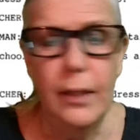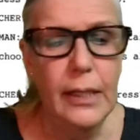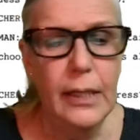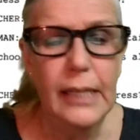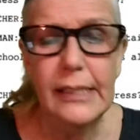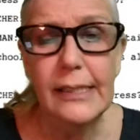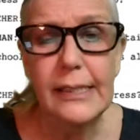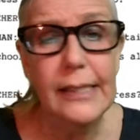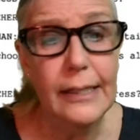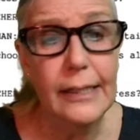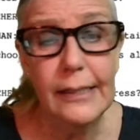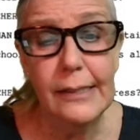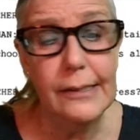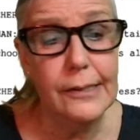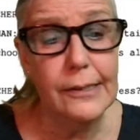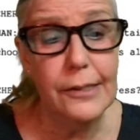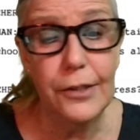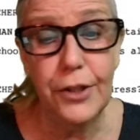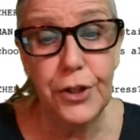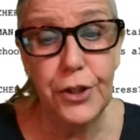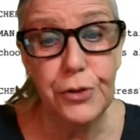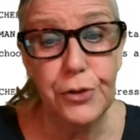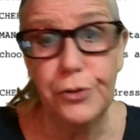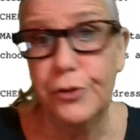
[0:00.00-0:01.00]
That's not
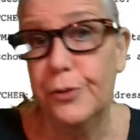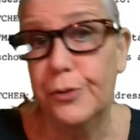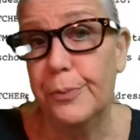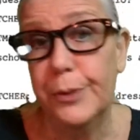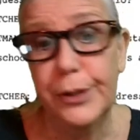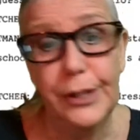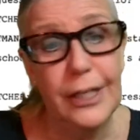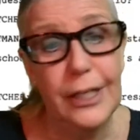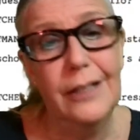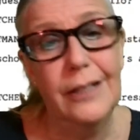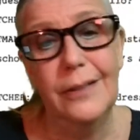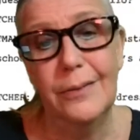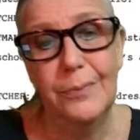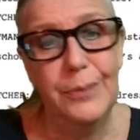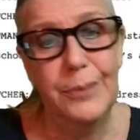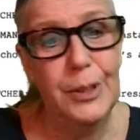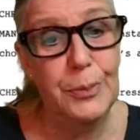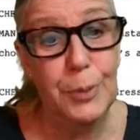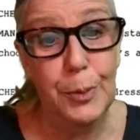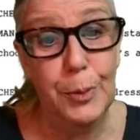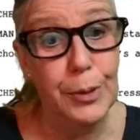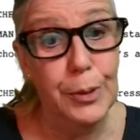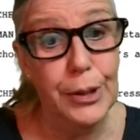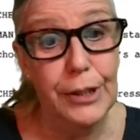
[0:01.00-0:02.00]
necessarily true, but that
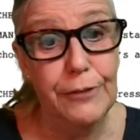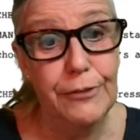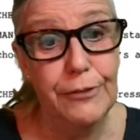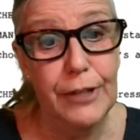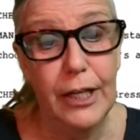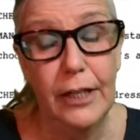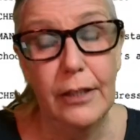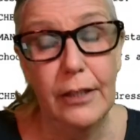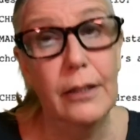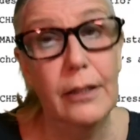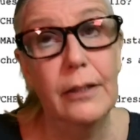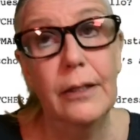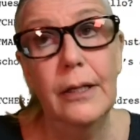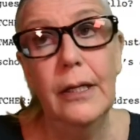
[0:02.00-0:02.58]
people believe that,